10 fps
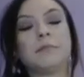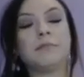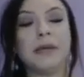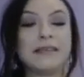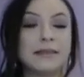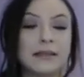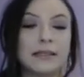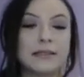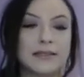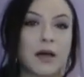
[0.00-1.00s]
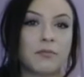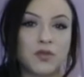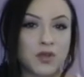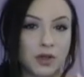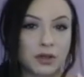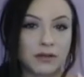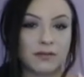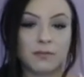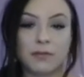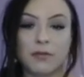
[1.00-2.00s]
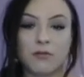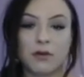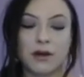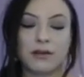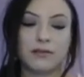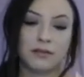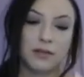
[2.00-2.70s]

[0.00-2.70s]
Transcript: Basically, some students memorize